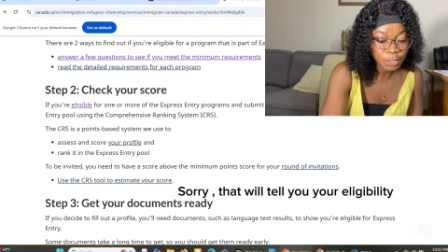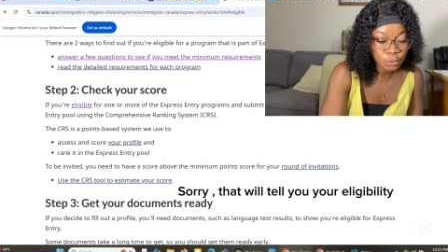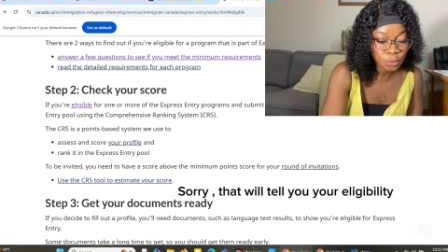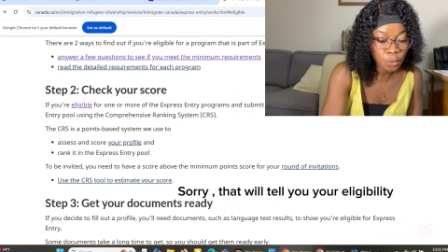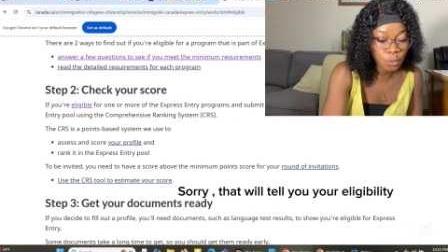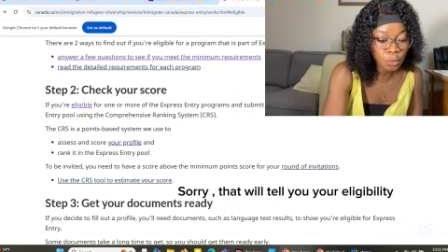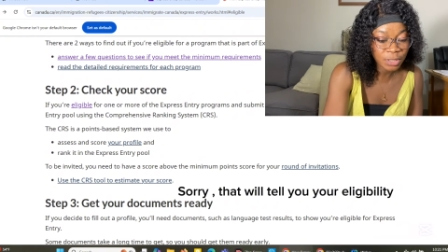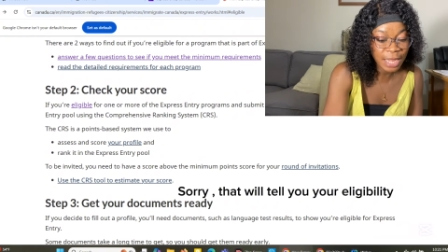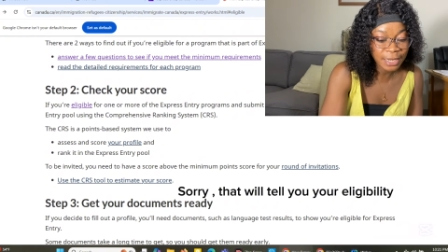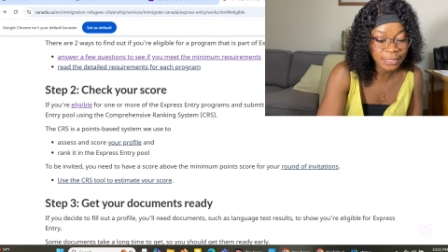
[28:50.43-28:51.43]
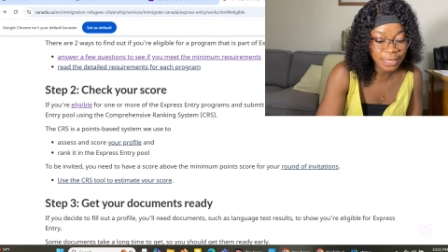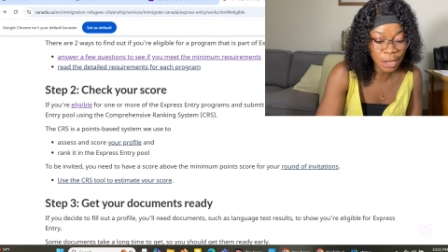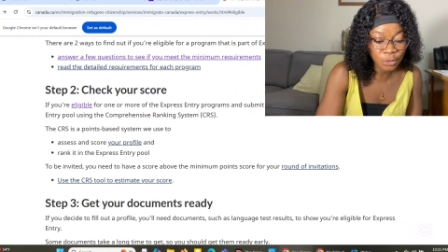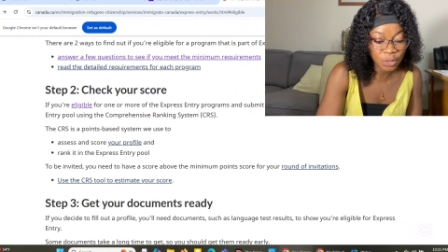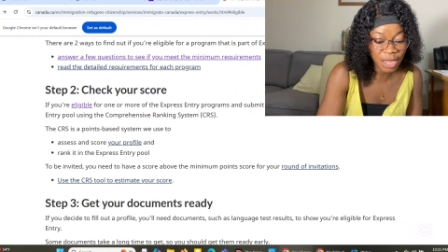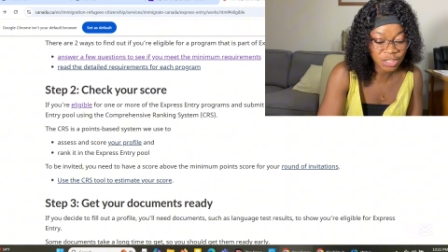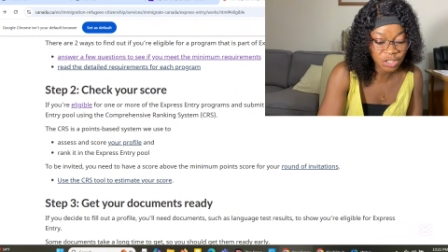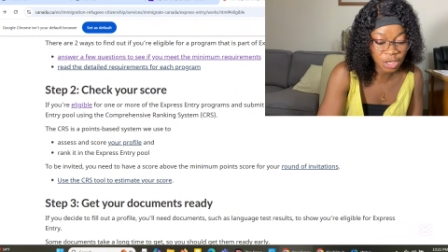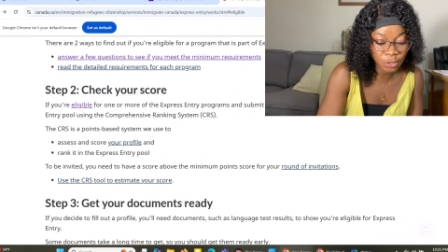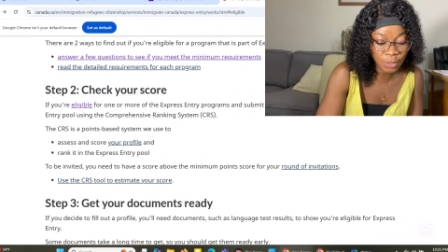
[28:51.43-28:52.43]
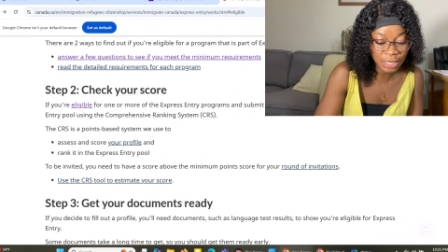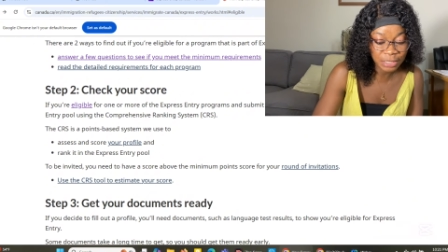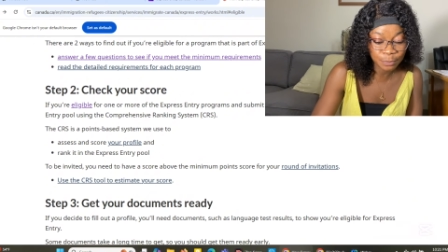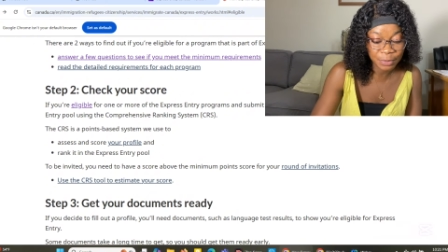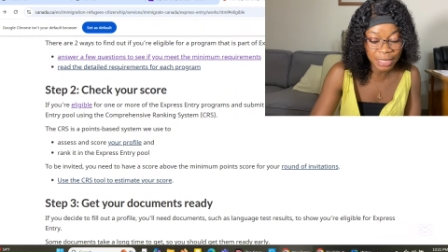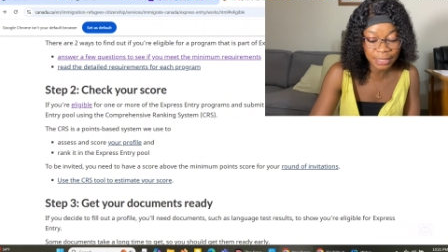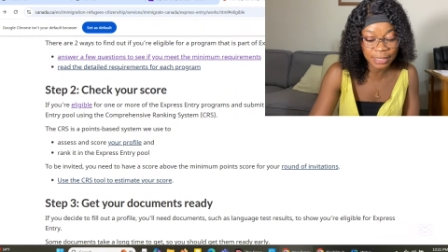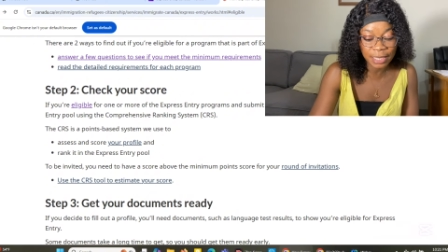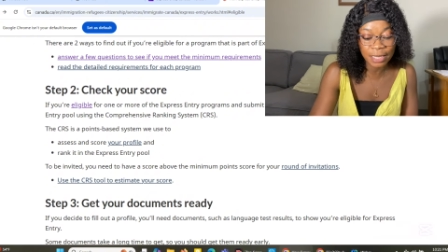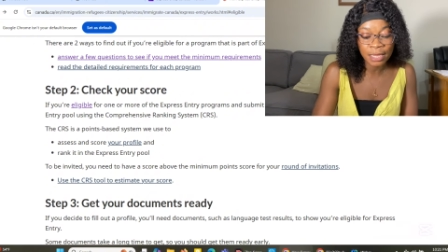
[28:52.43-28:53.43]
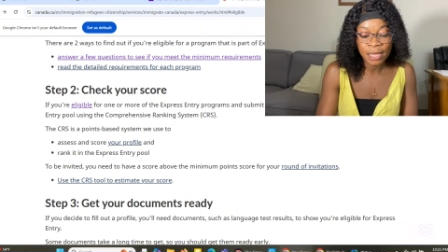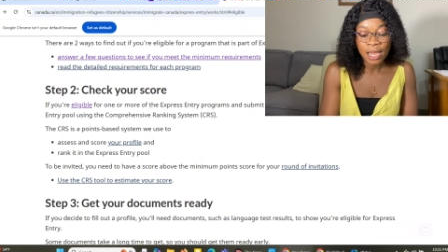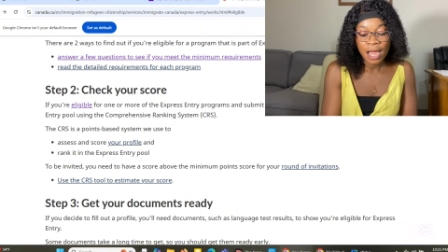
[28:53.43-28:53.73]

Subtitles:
so that is how you can check your eligibility.